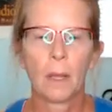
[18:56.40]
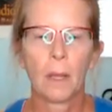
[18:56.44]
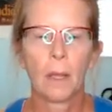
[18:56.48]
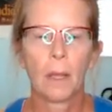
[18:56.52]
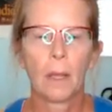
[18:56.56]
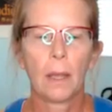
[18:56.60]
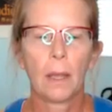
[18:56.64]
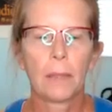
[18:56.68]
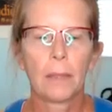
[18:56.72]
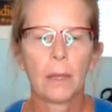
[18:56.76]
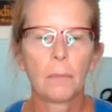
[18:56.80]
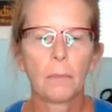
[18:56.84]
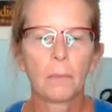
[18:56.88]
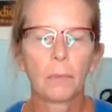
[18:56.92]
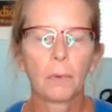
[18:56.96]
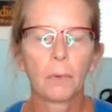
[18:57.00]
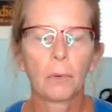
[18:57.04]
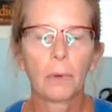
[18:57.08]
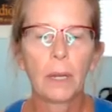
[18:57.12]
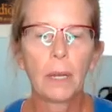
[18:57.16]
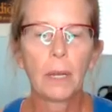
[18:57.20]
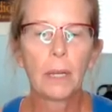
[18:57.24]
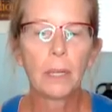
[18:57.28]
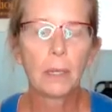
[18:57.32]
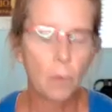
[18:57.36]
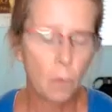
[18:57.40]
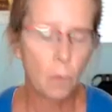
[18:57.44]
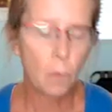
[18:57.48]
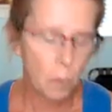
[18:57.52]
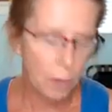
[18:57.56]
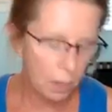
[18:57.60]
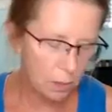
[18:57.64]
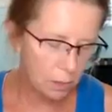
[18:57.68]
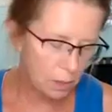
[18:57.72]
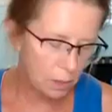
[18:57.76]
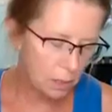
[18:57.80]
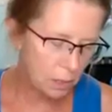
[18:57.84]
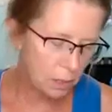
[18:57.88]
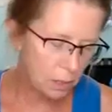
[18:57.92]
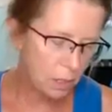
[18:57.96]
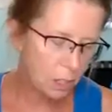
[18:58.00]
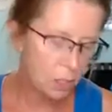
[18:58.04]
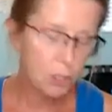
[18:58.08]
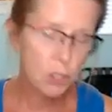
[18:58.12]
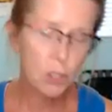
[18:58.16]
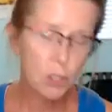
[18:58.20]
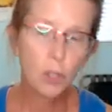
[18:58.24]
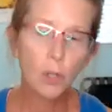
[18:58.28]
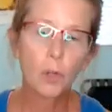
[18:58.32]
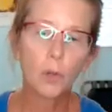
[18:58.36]
And then bringing awareness
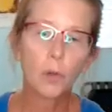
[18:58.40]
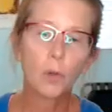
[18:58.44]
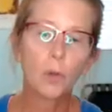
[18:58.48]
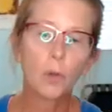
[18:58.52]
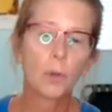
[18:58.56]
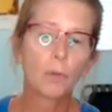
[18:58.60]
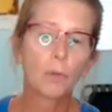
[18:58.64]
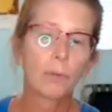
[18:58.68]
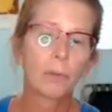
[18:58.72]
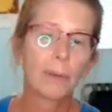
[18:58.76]
to the